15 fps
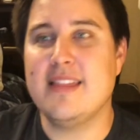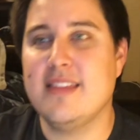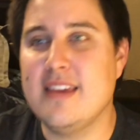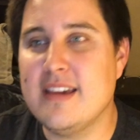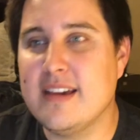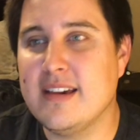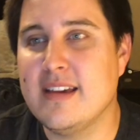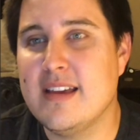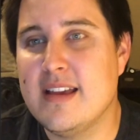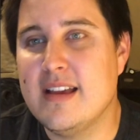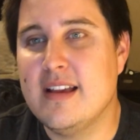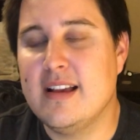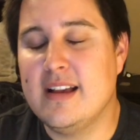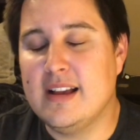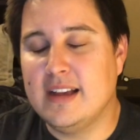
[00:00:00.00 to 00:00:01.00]
think,
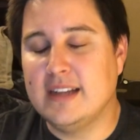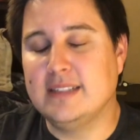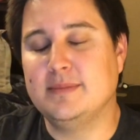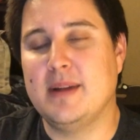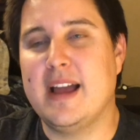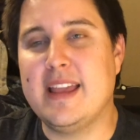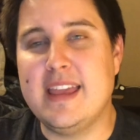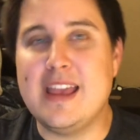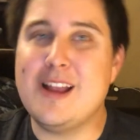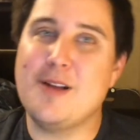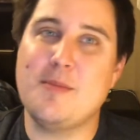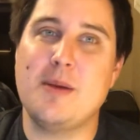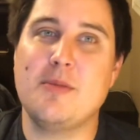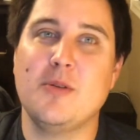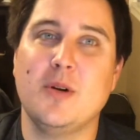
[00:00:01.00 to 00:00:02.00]
I can't
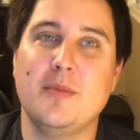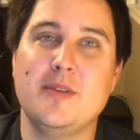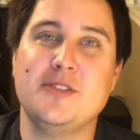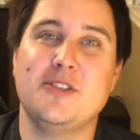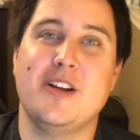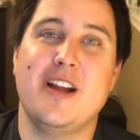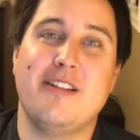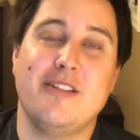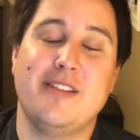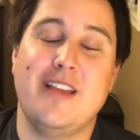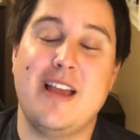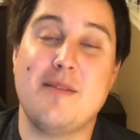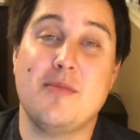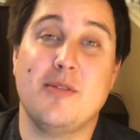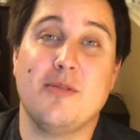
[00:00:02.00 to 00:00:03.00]
remember what Mr.
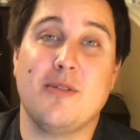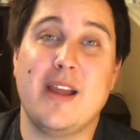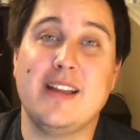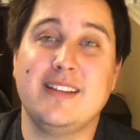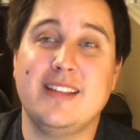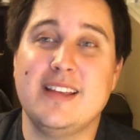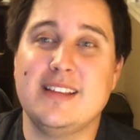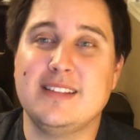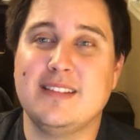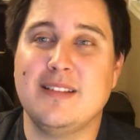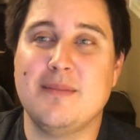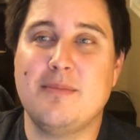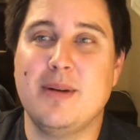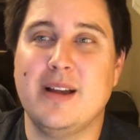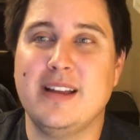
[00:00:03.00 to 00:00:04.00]
Andersam ranked this,
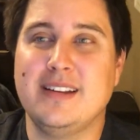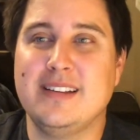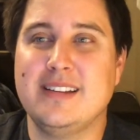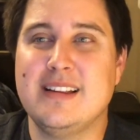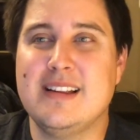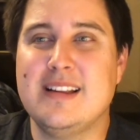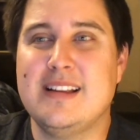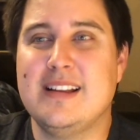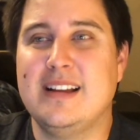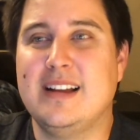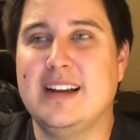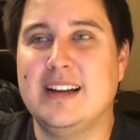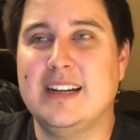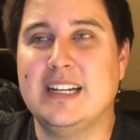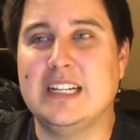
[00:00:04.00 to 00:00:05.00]
but
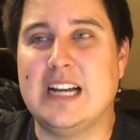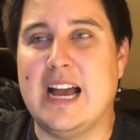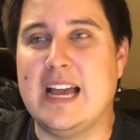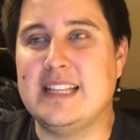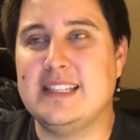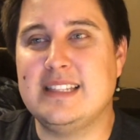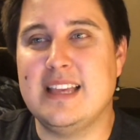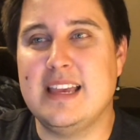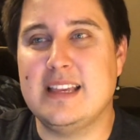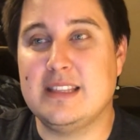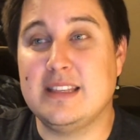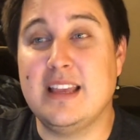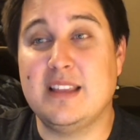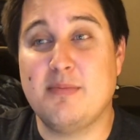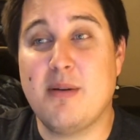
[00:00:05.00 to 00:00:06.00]
I'd say
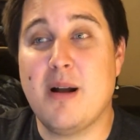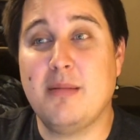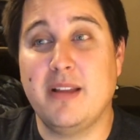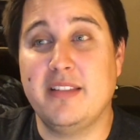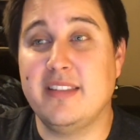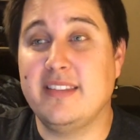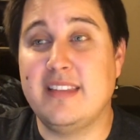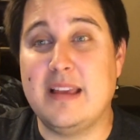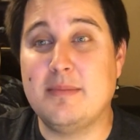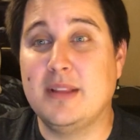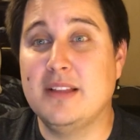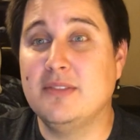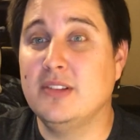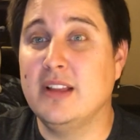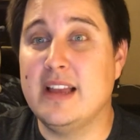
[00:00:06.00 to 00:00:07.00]
it's probably on the same
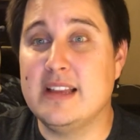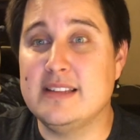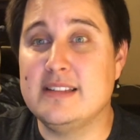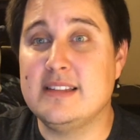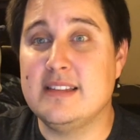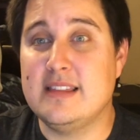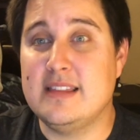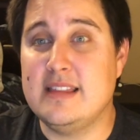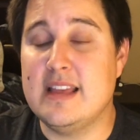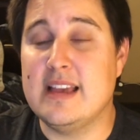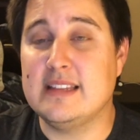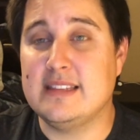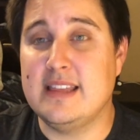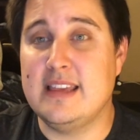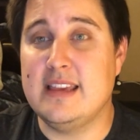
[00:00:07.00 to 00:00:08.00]
level as
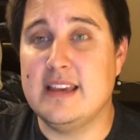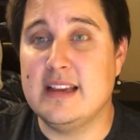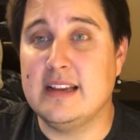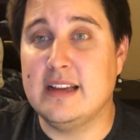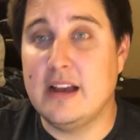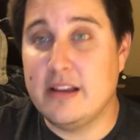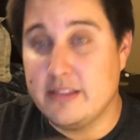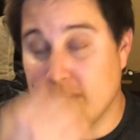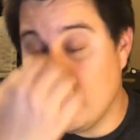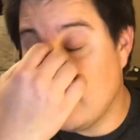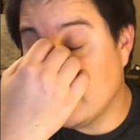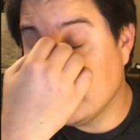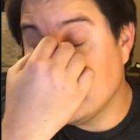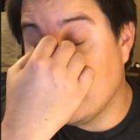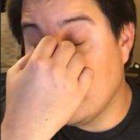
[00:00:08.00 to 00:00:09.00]
the other
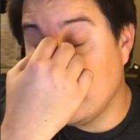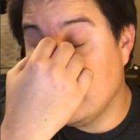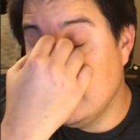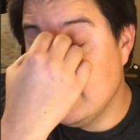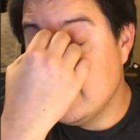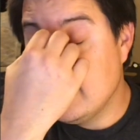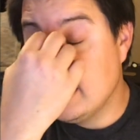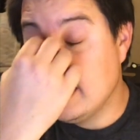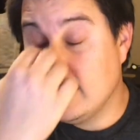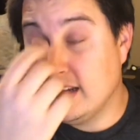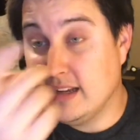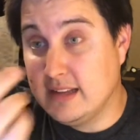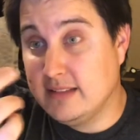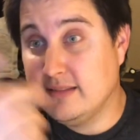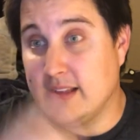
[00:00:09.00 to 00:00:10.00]
Onyx card
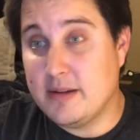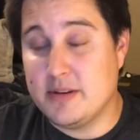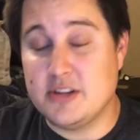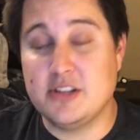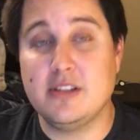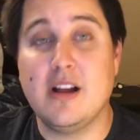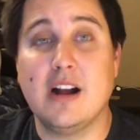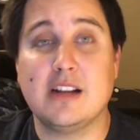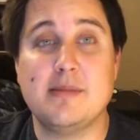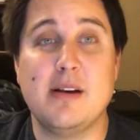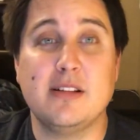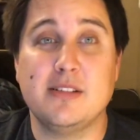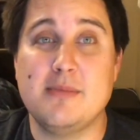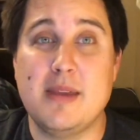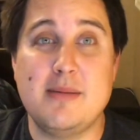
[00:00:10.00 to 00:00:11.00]
that we just talked
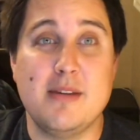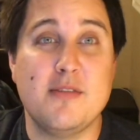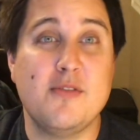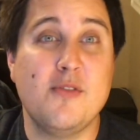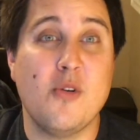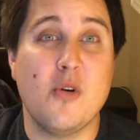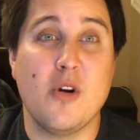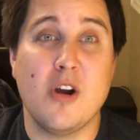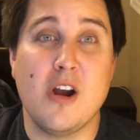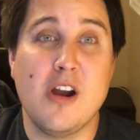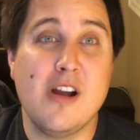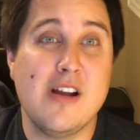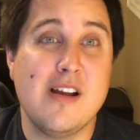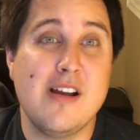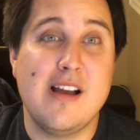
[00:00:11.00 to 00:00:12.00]
about, so maybe a 4
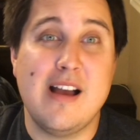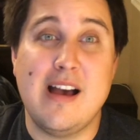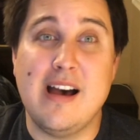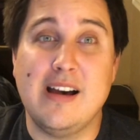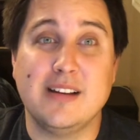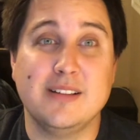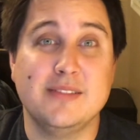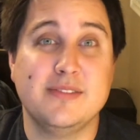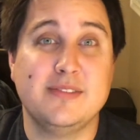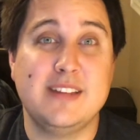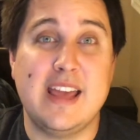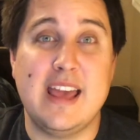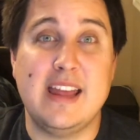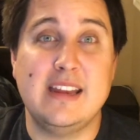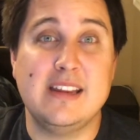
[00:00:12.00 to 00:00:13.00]
out of
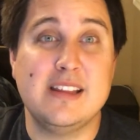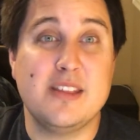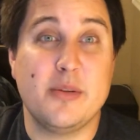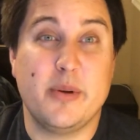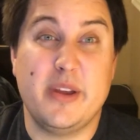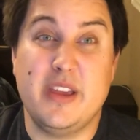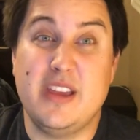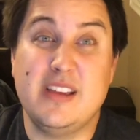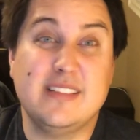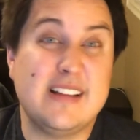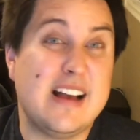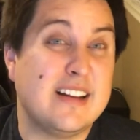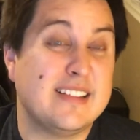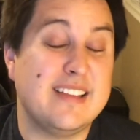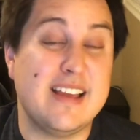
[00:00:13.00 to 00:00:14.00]
10, 3
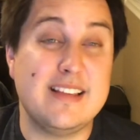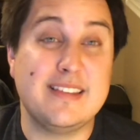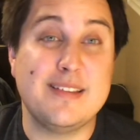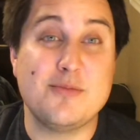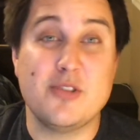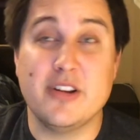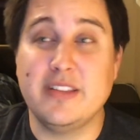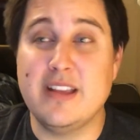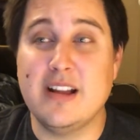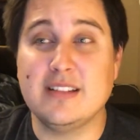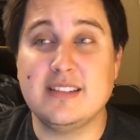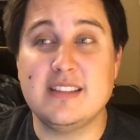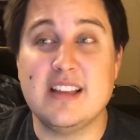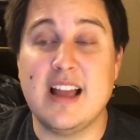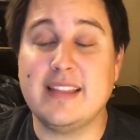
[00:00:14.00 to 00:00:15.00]
out of 10, somewhere in there.
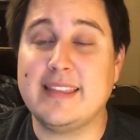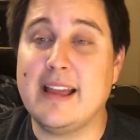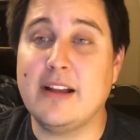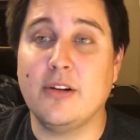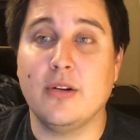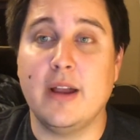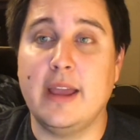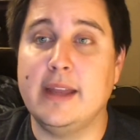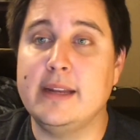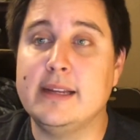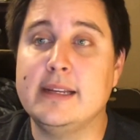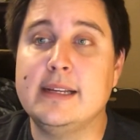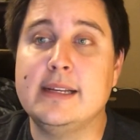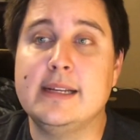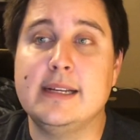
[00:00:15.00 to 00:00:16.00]
It's not that great.
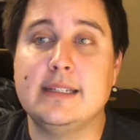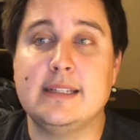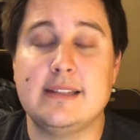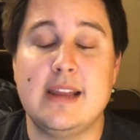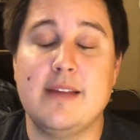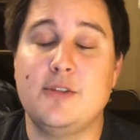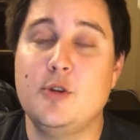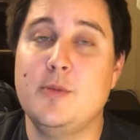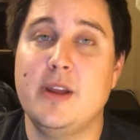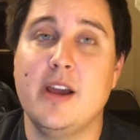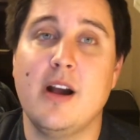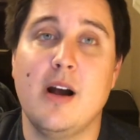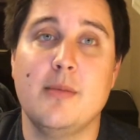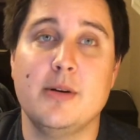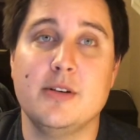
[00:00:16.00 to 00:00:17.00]
It doesn't have too many
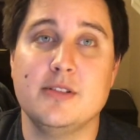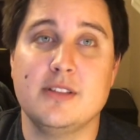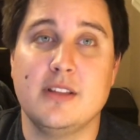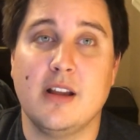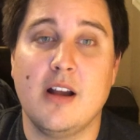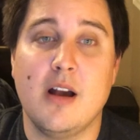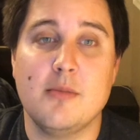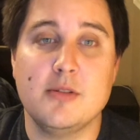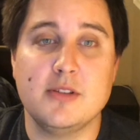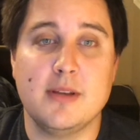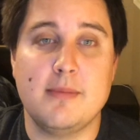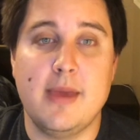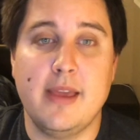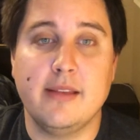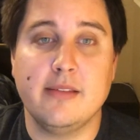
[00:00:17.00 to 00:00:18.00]
combos, and the combos
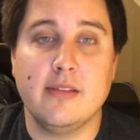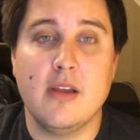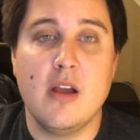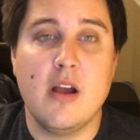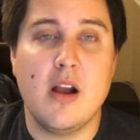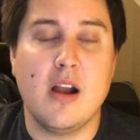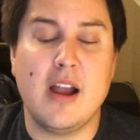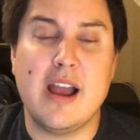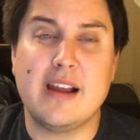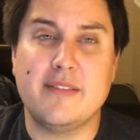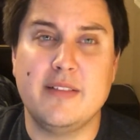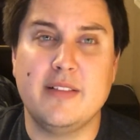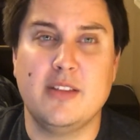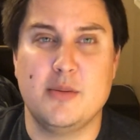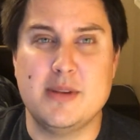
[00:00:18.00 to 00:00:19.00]
it makes are kind of
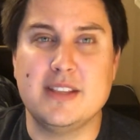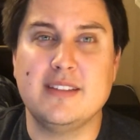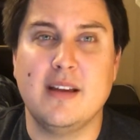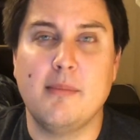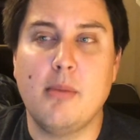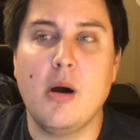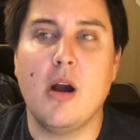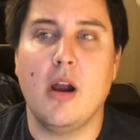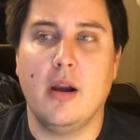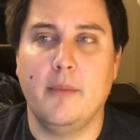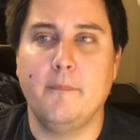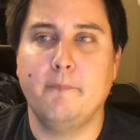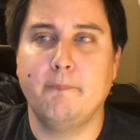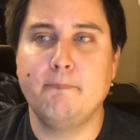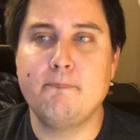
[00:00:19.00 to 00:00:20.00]
a little bit subpar.
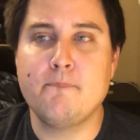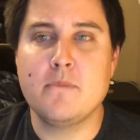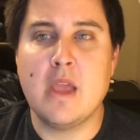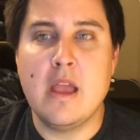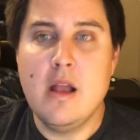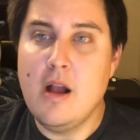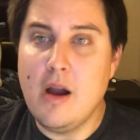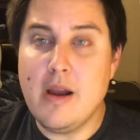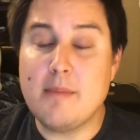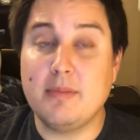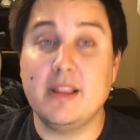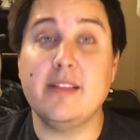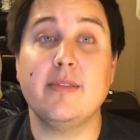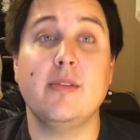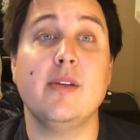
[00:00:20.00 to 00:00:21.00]
All right, but
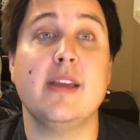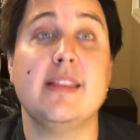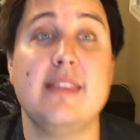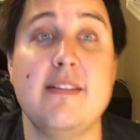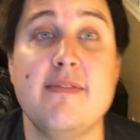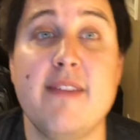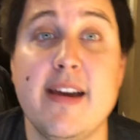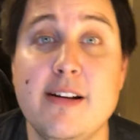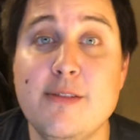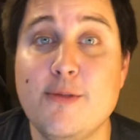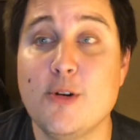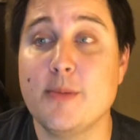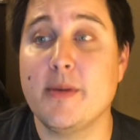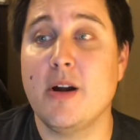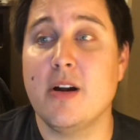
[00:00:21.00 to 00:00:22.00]
let's look at the final
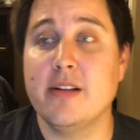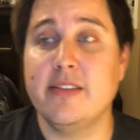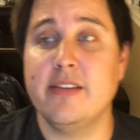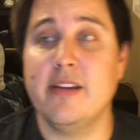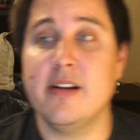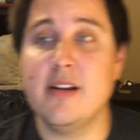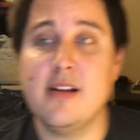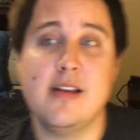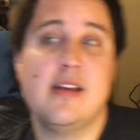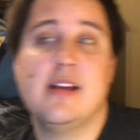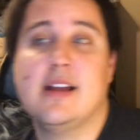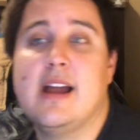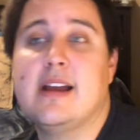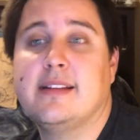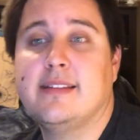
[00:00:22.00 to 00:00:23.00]
form cards here,
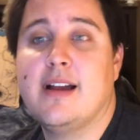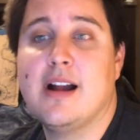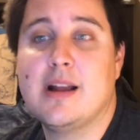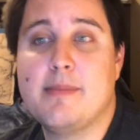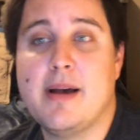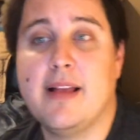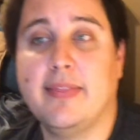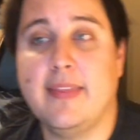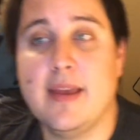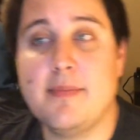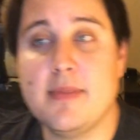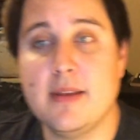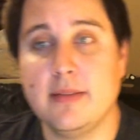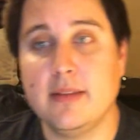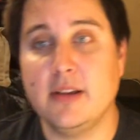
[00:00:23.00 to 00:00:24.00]
kind of talk about them,
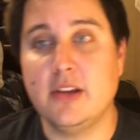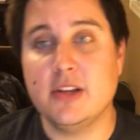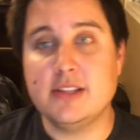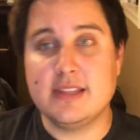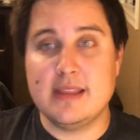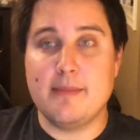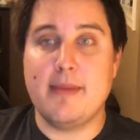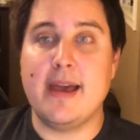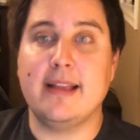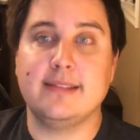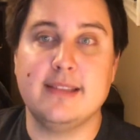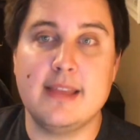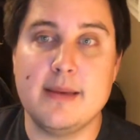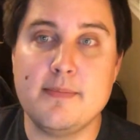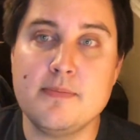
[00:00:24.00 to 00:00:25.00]
the goods and the bads
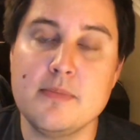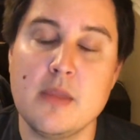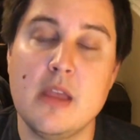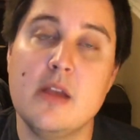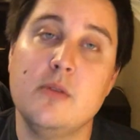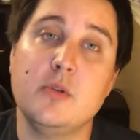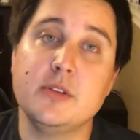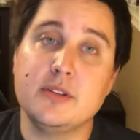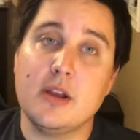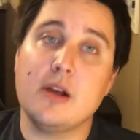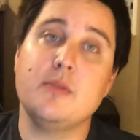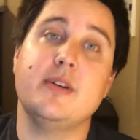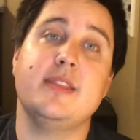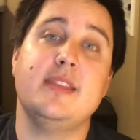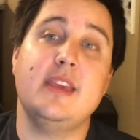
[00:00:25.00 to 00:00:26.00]
of them. We'll
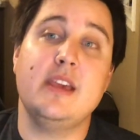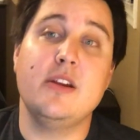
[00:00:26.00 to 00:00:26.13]
start with the